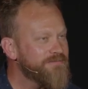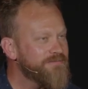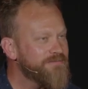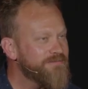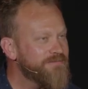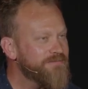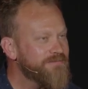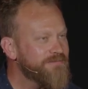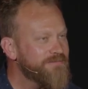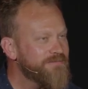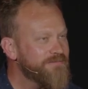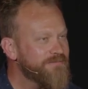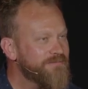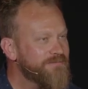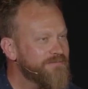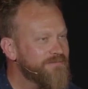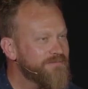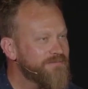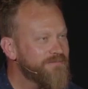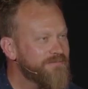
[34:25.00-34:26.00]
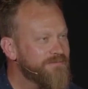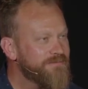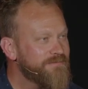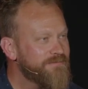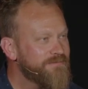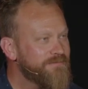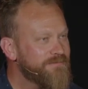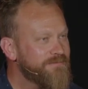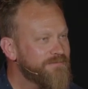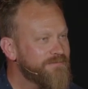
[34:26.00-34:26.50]

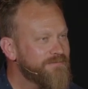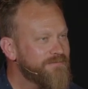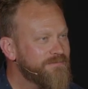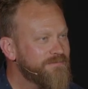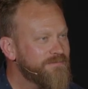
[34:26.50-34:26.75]
No one is speaking in this clip.